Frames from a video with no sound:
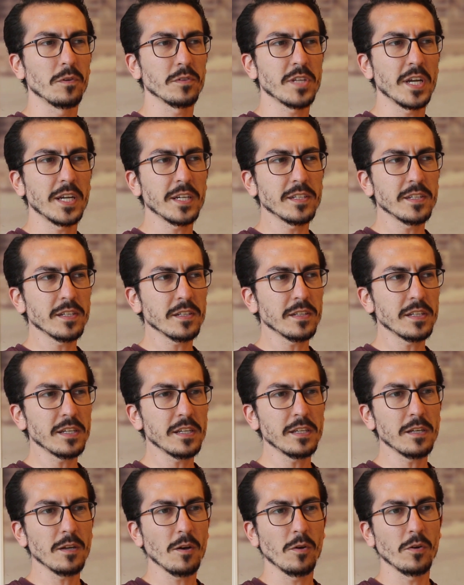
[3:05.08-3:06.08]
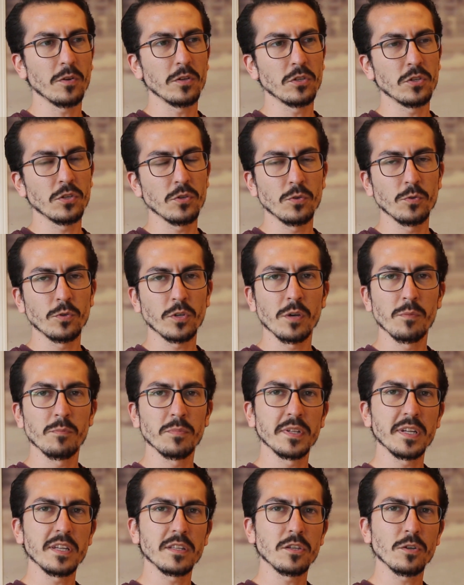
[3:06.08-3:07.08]
technically you
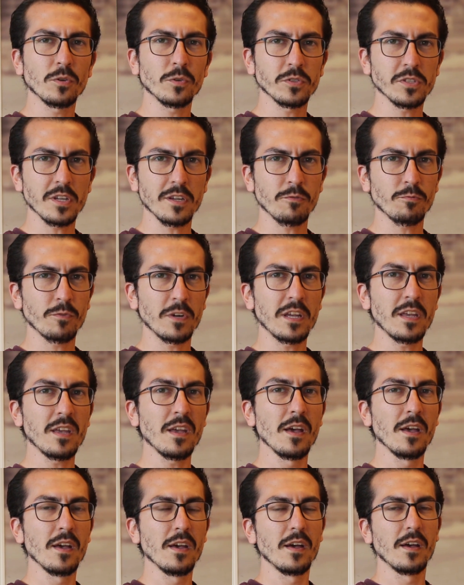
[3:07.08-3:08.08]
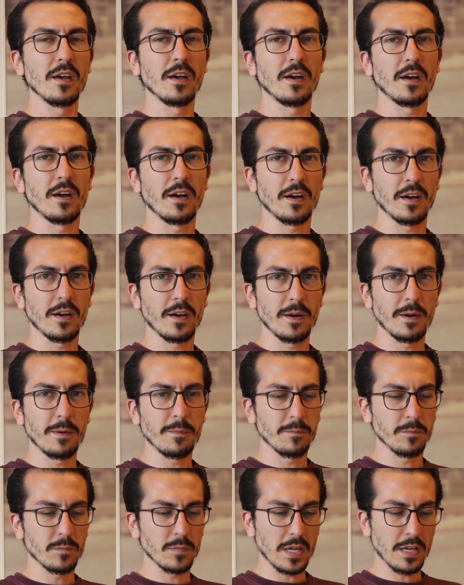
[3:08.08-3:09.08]
complete your degree
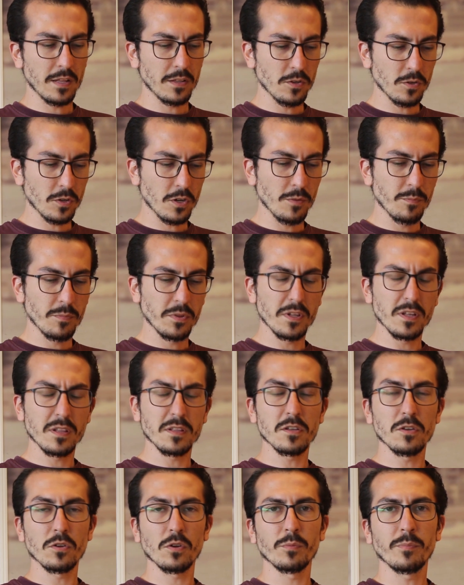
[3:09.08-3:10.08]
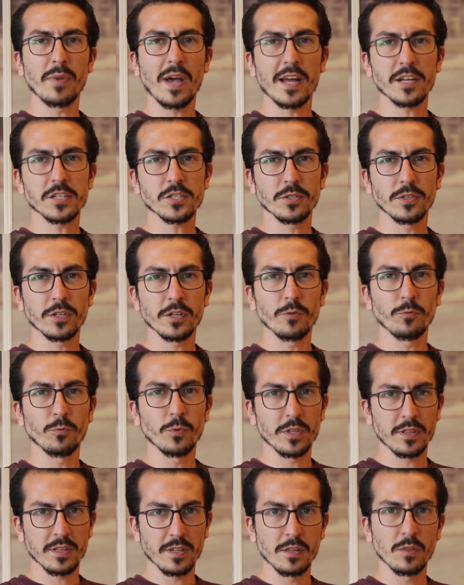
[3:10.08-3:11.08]
and you complete your bachelor
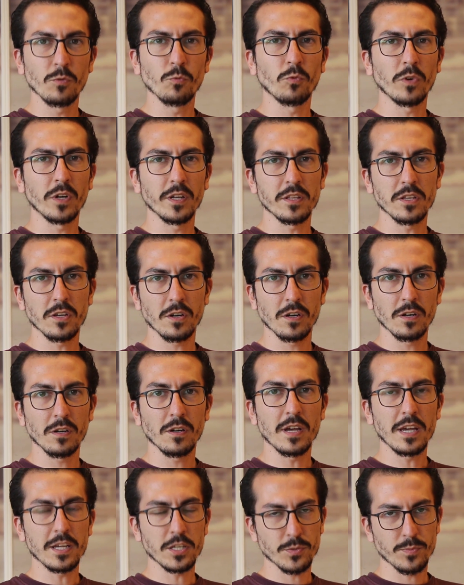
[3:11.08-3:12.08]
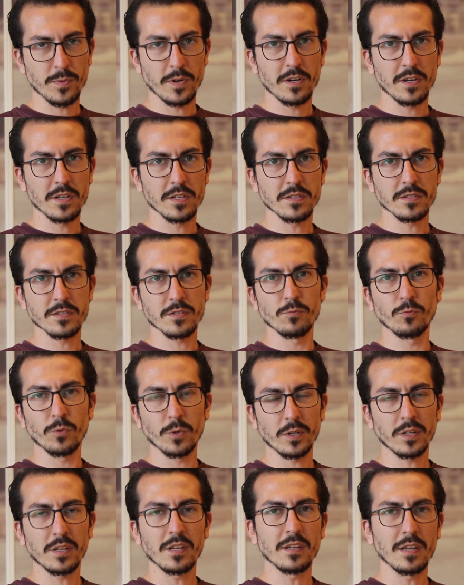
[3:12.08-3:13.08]
within 1 year experience
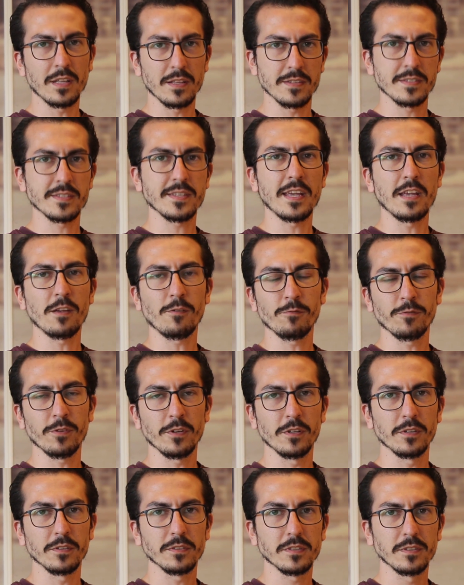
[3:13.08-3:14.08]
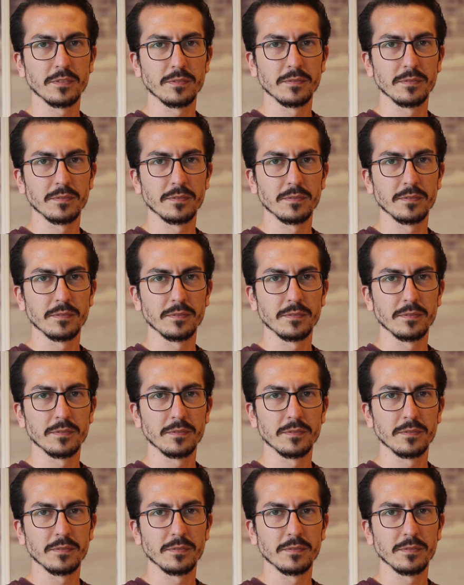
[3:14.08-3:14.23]
working in the same field.